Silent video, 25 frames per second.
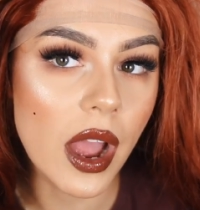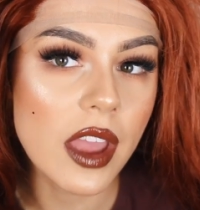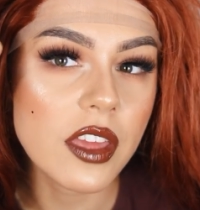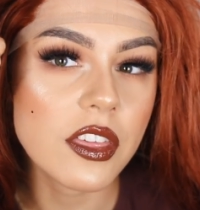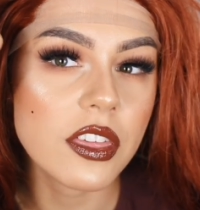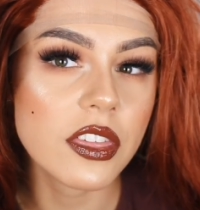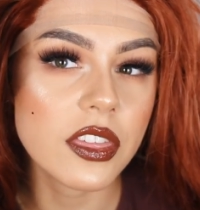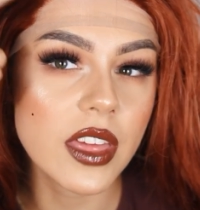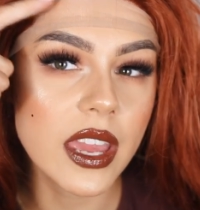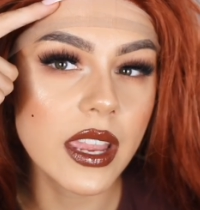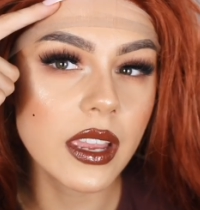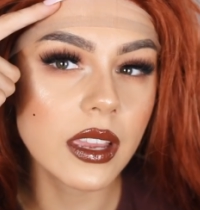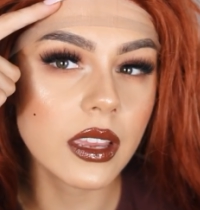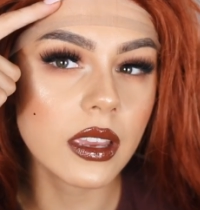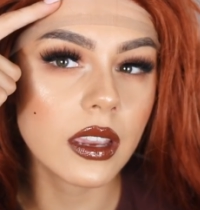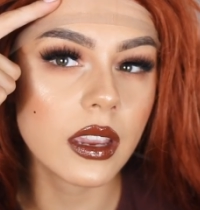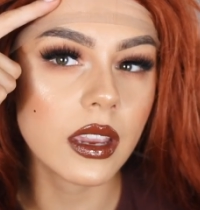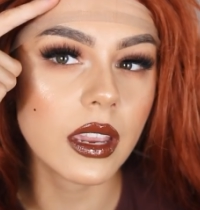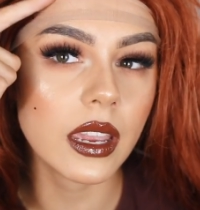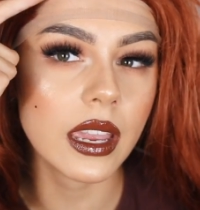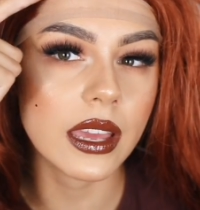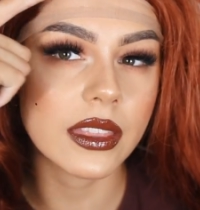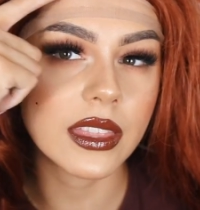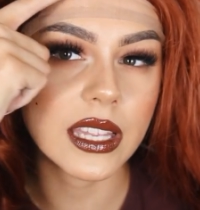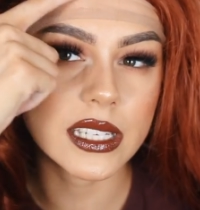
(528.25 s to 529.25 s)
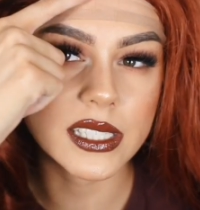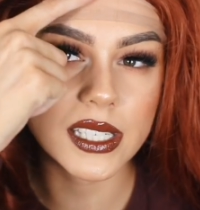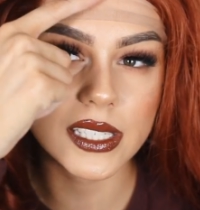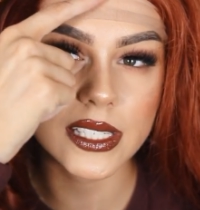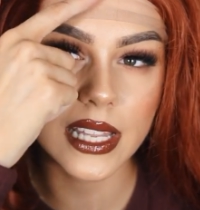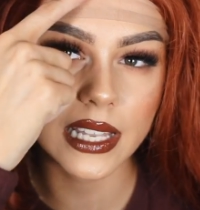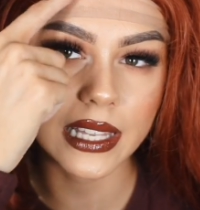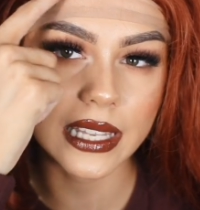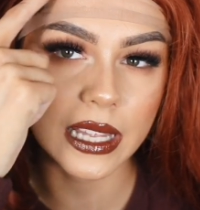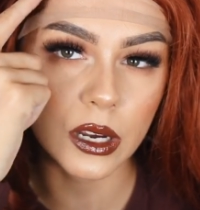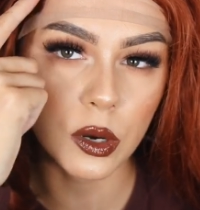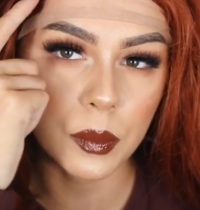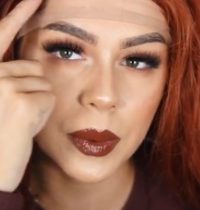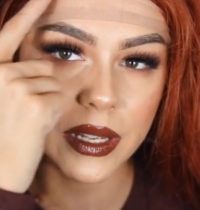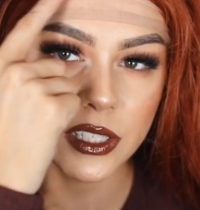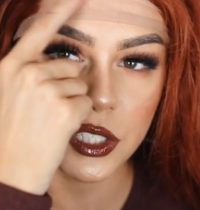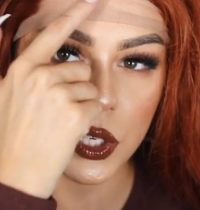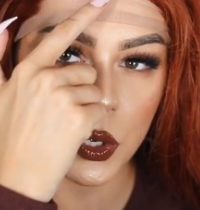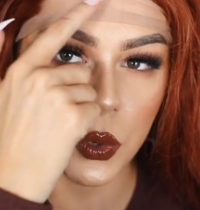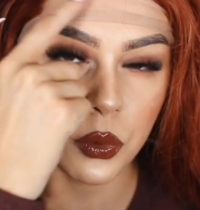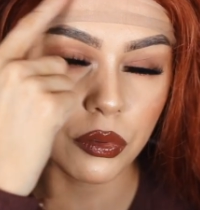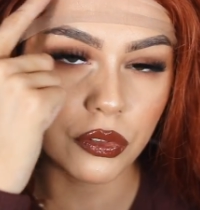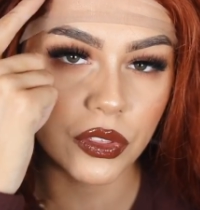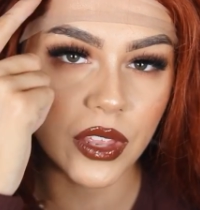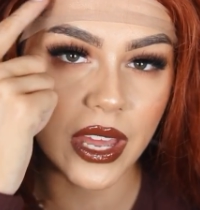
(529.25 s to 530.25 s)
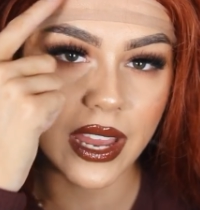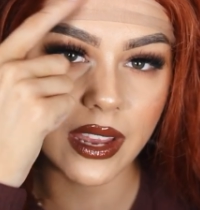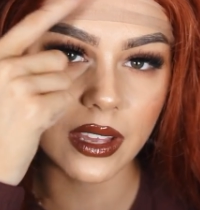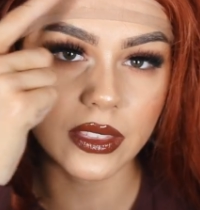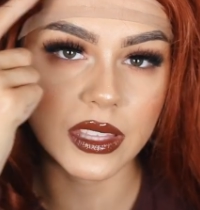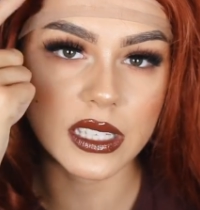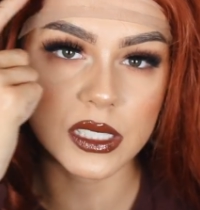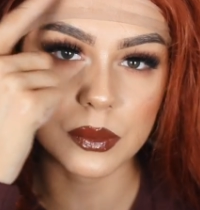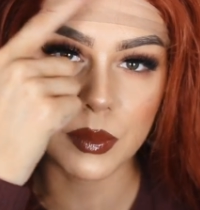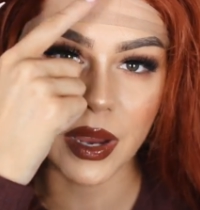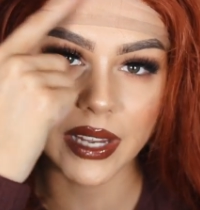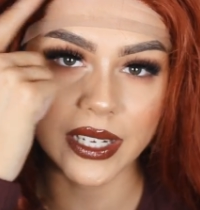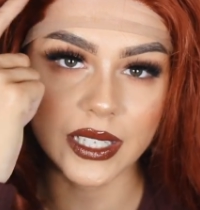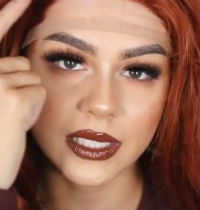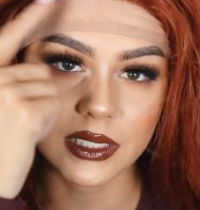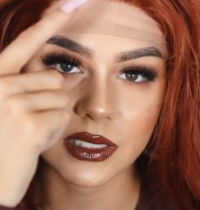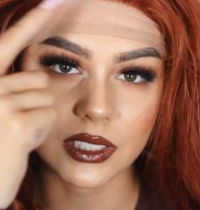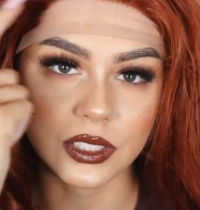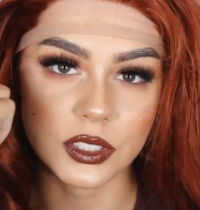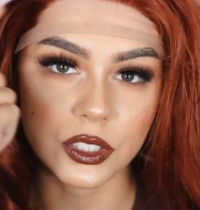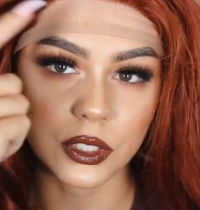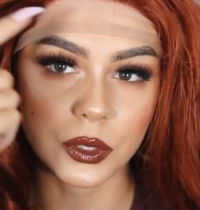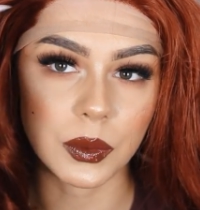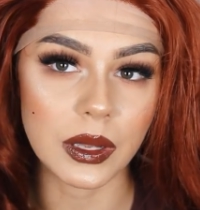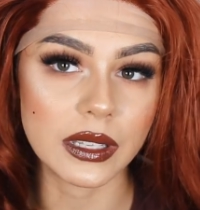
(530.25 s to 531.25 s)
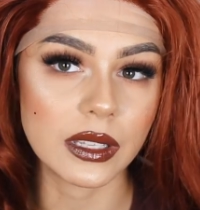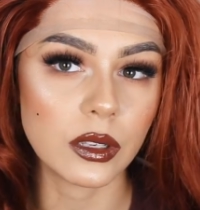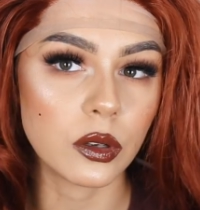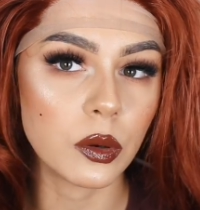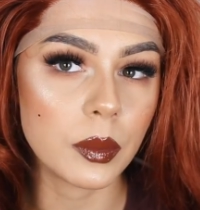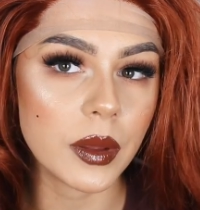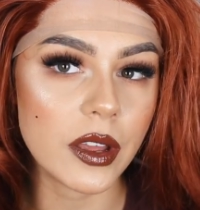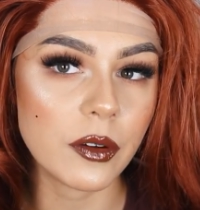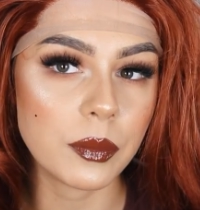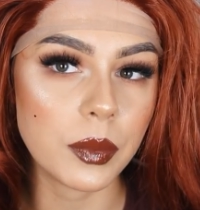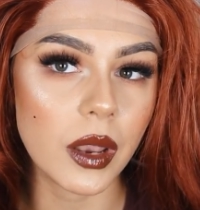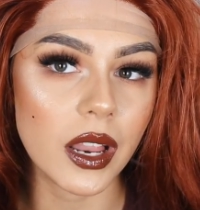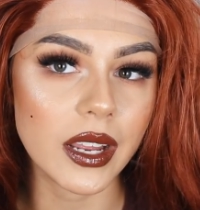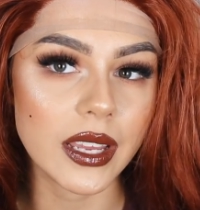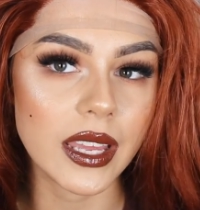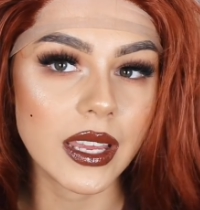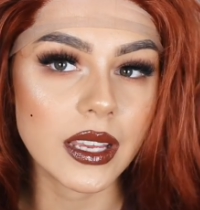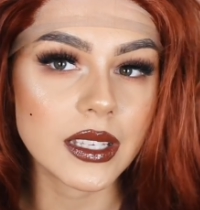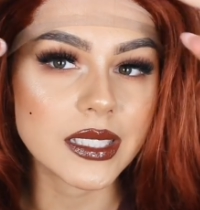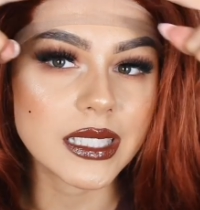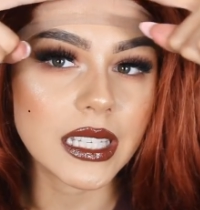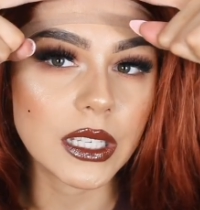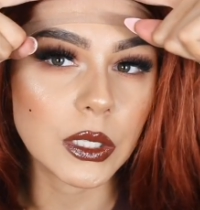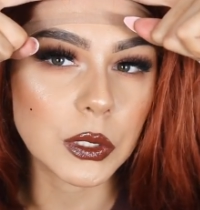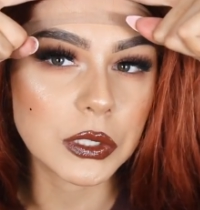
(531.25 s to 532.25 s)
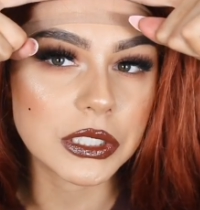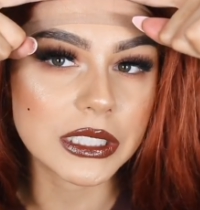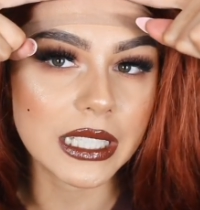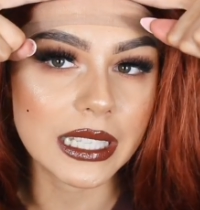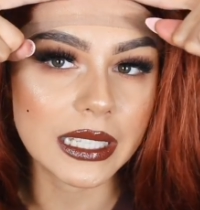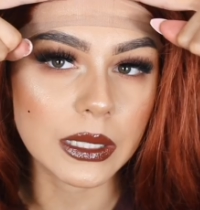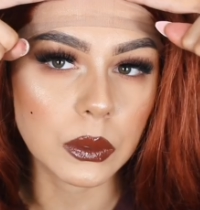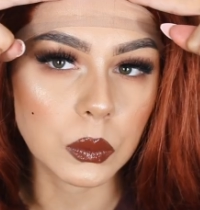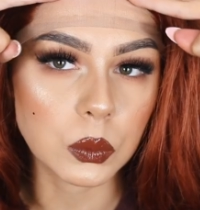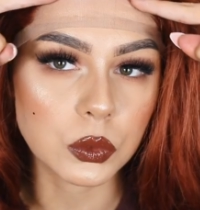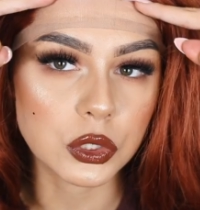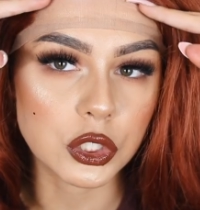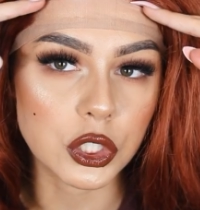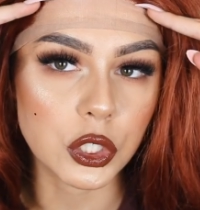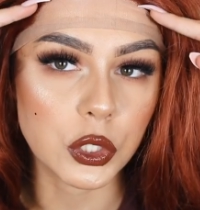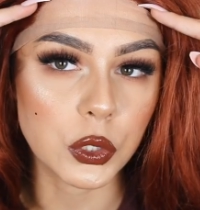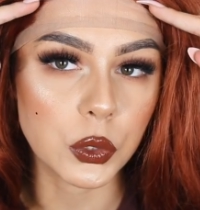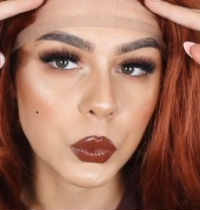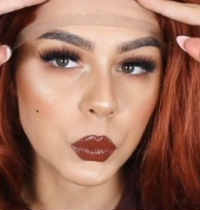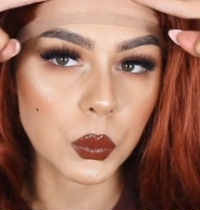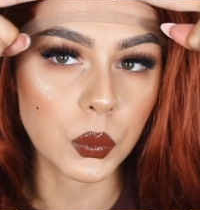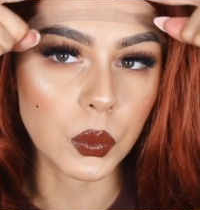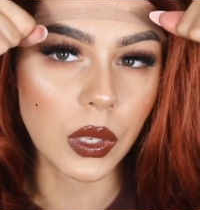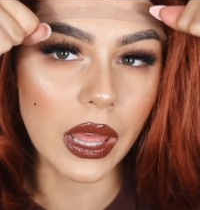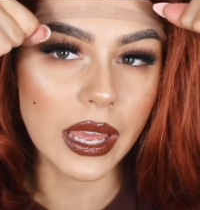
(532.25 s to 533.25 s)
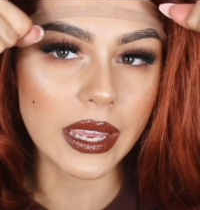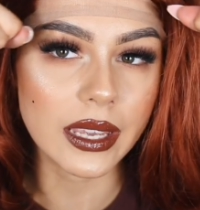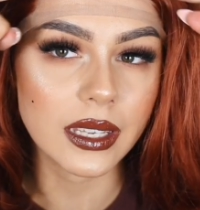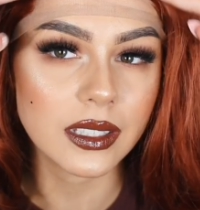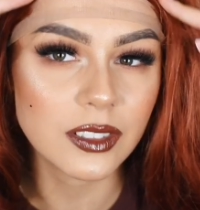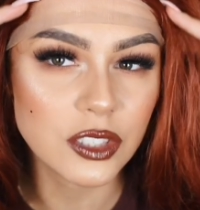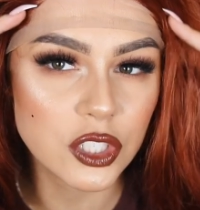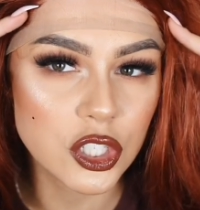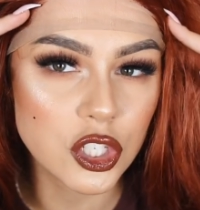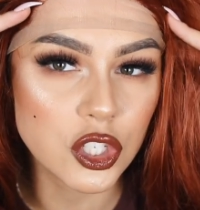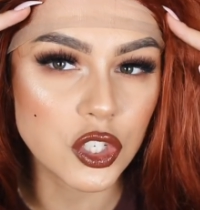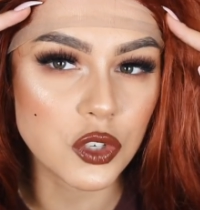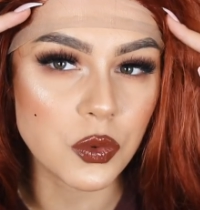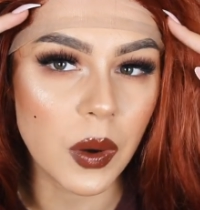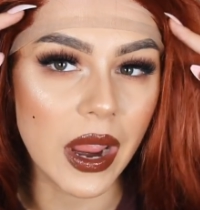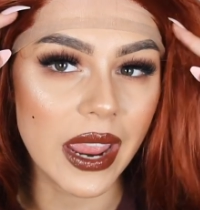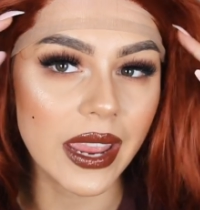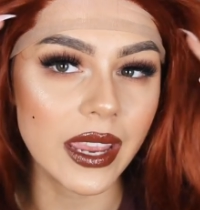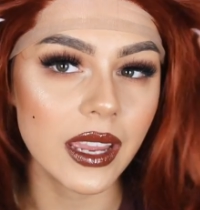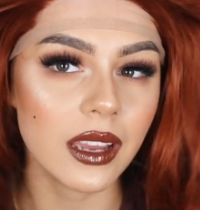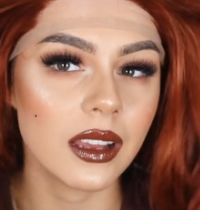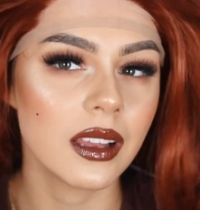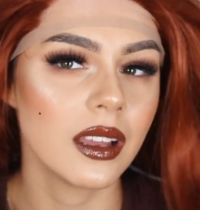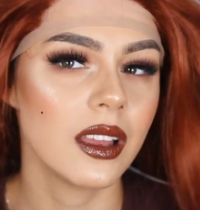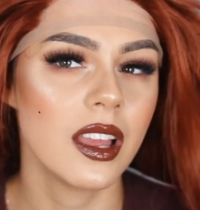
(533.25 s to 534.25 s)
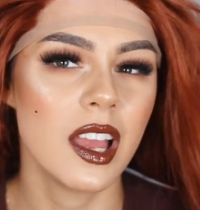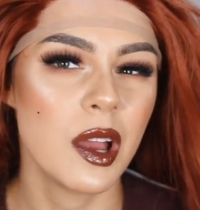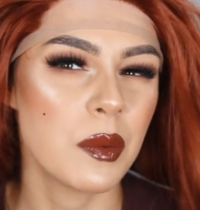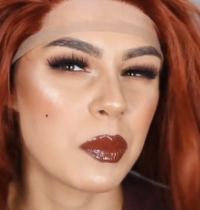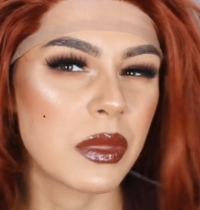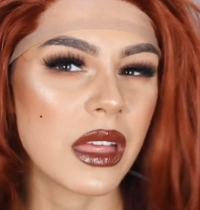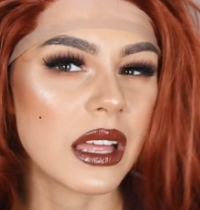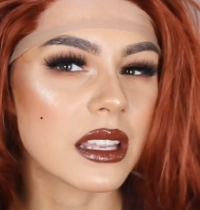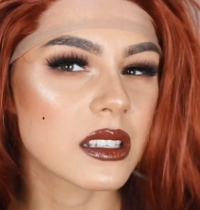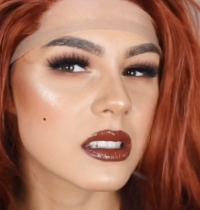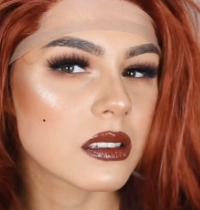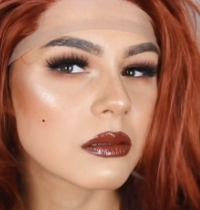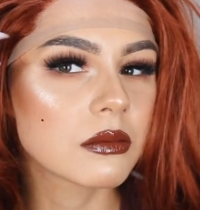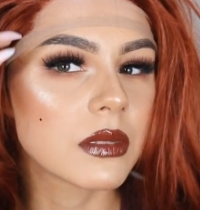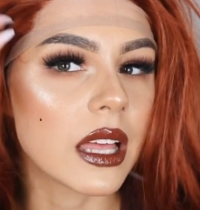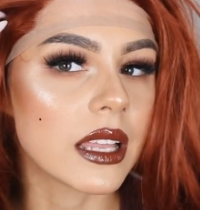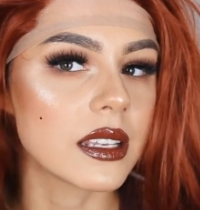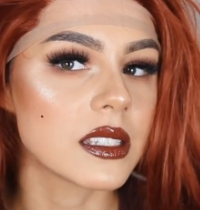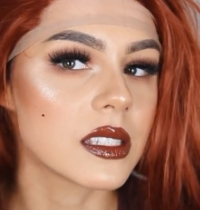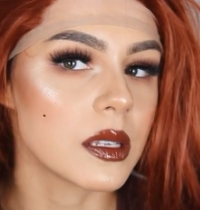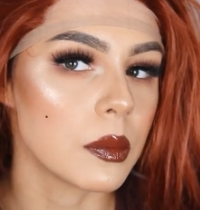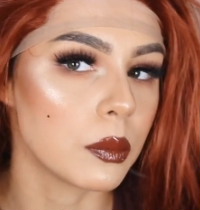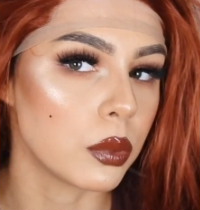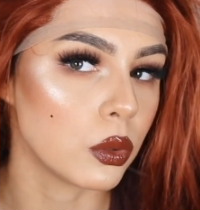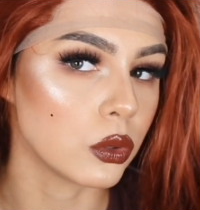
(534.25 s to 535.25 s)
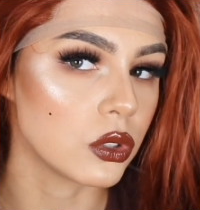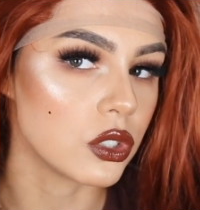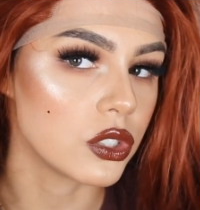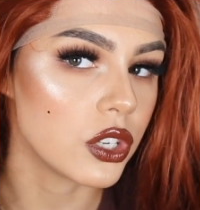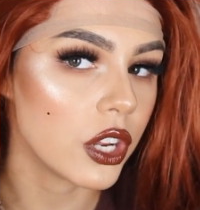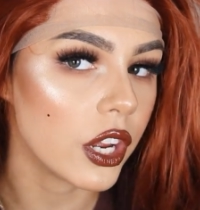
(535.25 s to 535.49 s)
I think this is a little bit too thick. This might need to do a little bit of plucking because it looks a little too like straight. That's dead simple to